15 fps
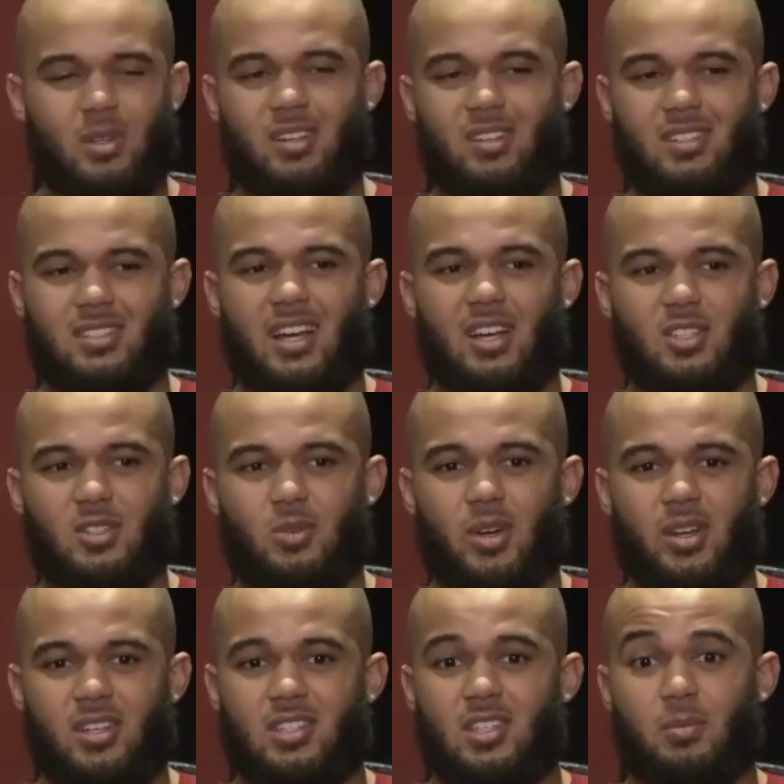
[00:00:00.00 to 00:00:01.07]
these guys are
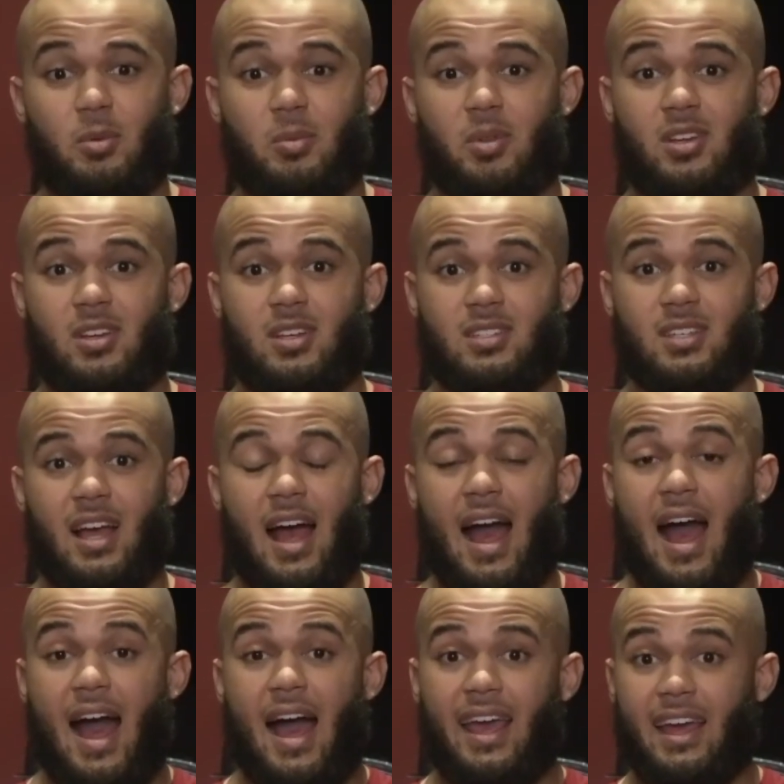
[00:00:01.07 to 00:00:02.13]
ready simply because
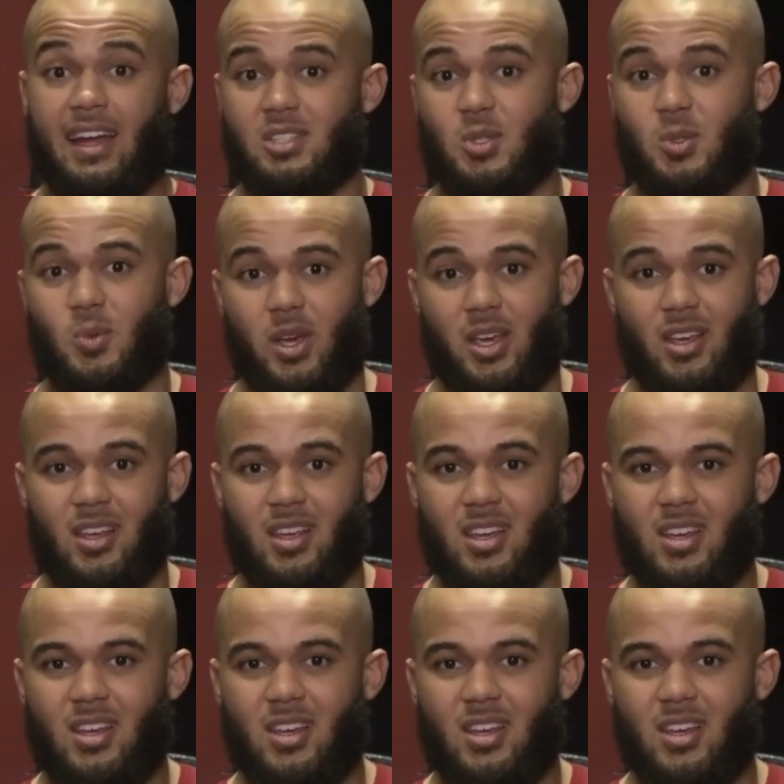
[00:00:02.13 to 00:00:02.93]
I had to wait.